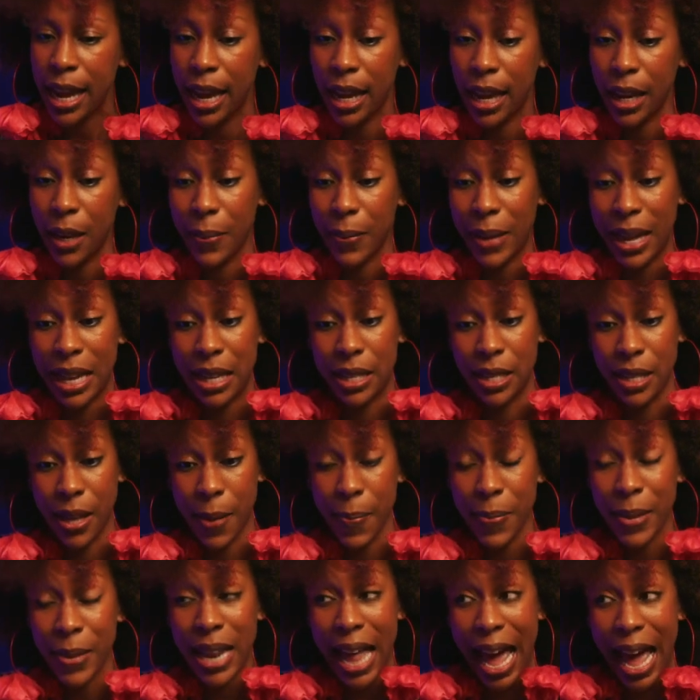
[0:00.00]
And I'm like,
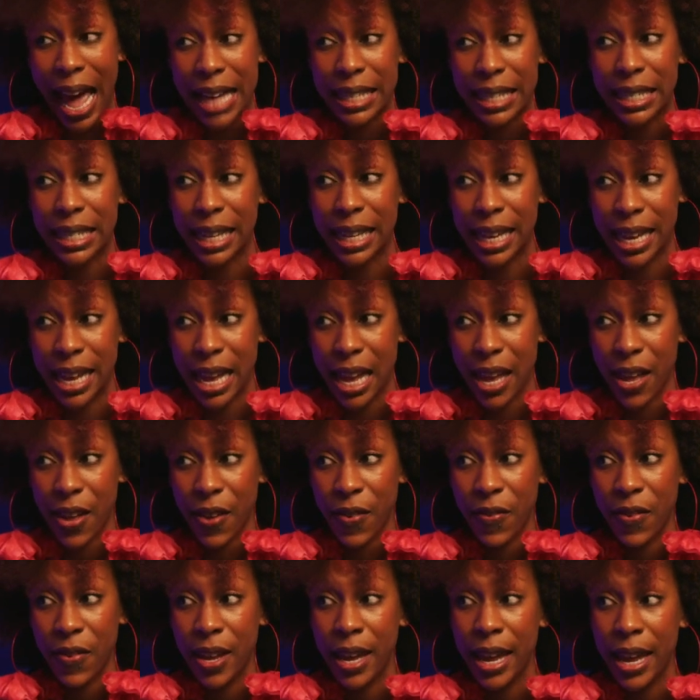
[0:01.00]
something has to
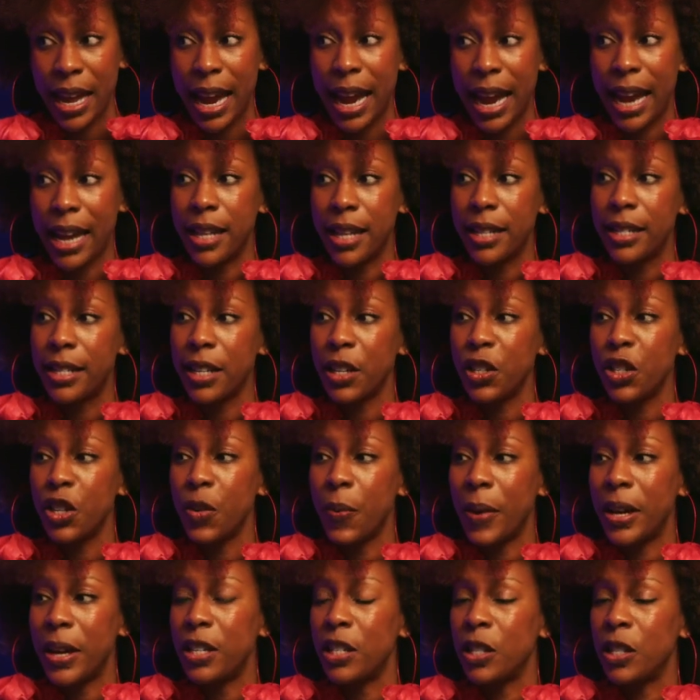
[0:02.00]
give. And in
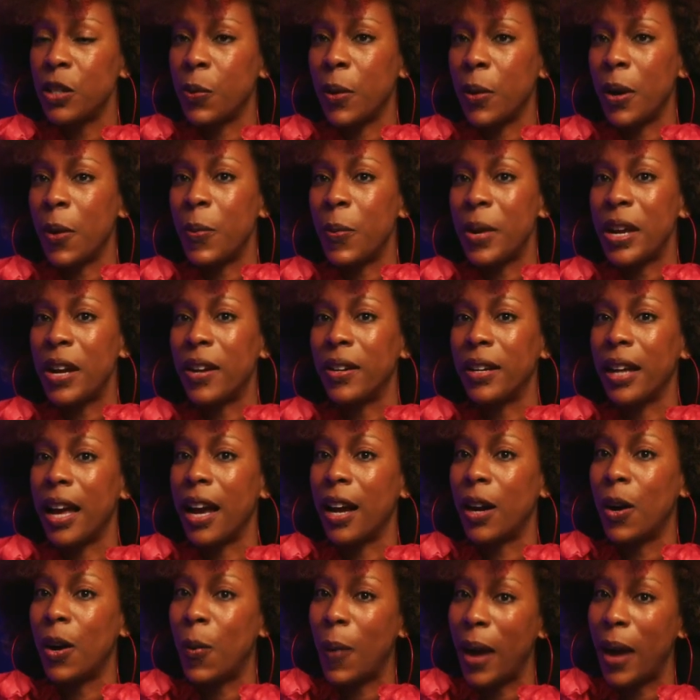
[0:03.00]
situations where we are
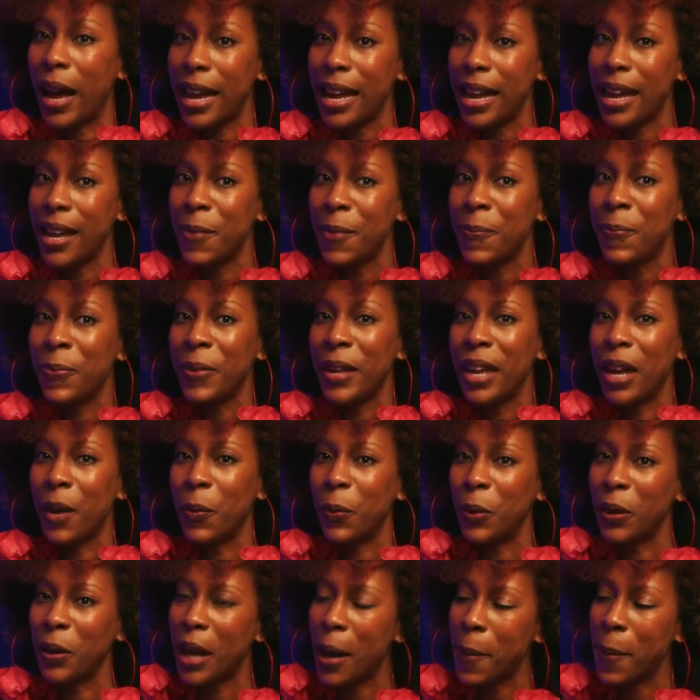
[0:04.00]
not quiet and
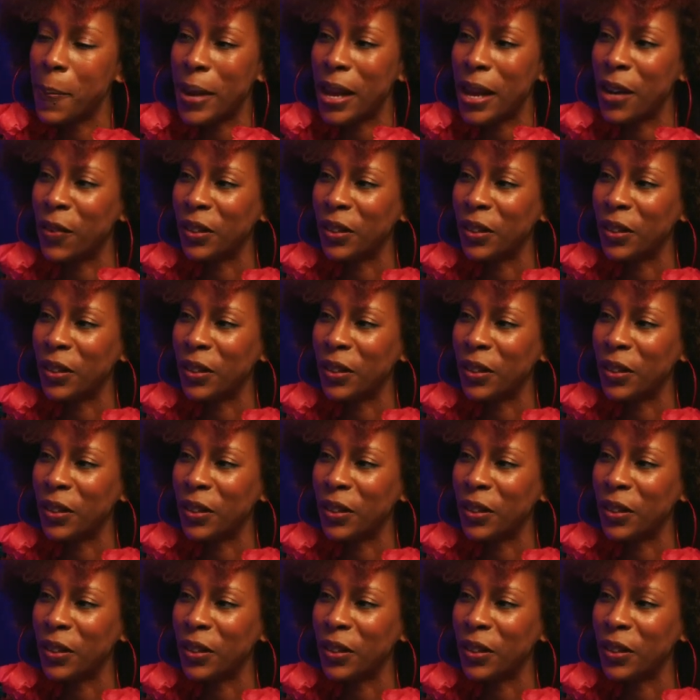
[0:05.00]
we're not being